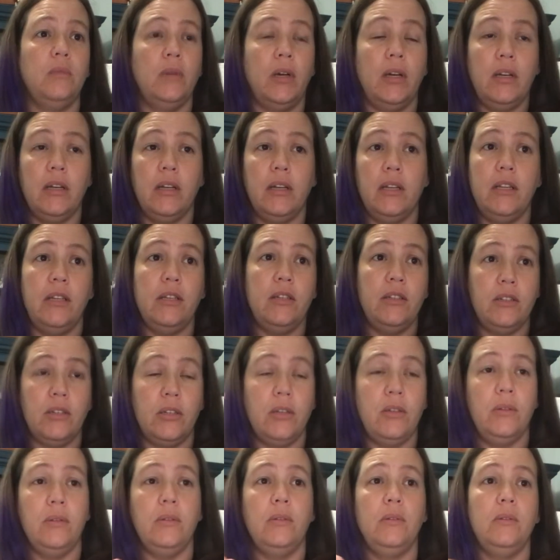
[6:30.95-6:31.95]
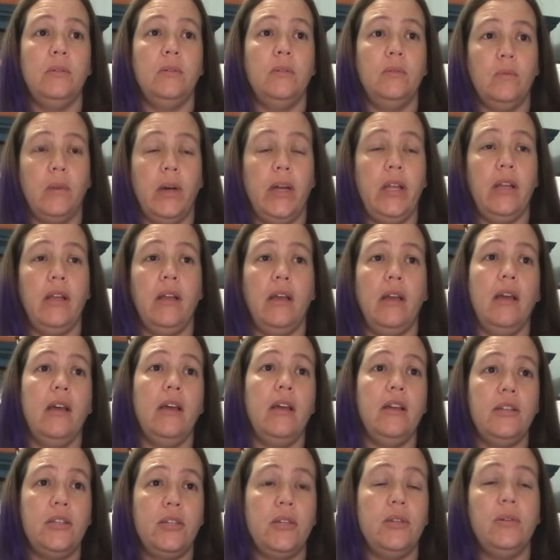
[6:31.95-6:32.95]
1, 2, 1,
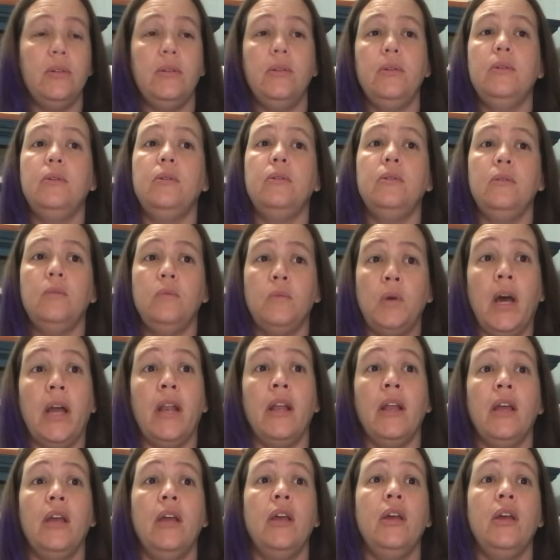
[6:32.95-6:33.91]
a 2, 1,